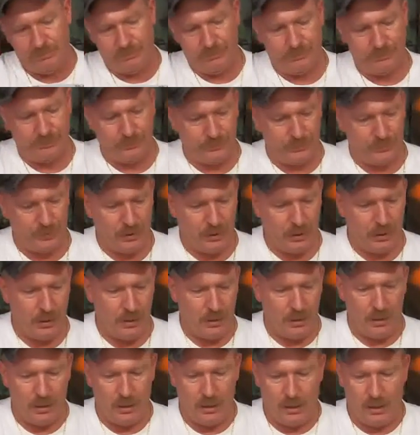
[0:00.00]

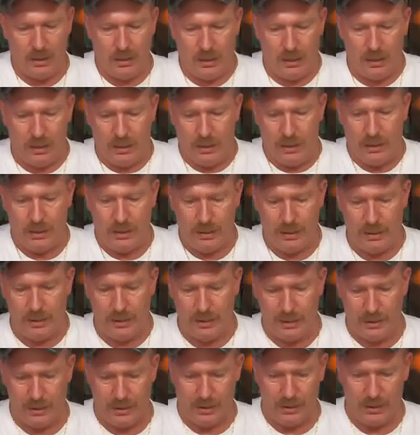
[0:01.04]

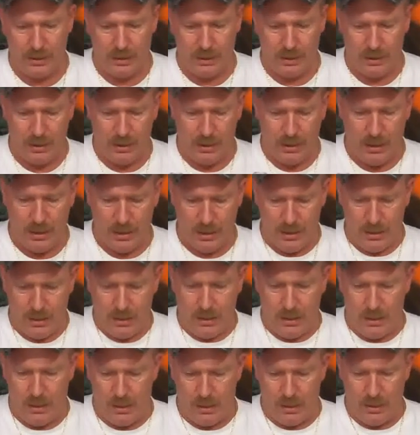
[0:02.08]

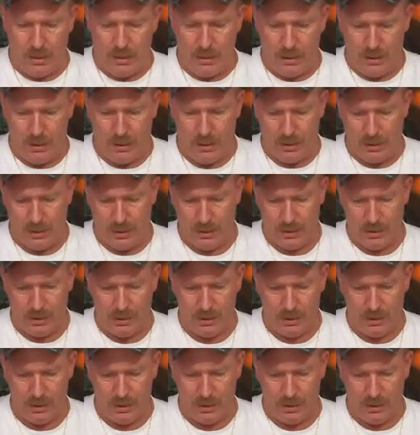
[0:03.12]
Nobody speaks.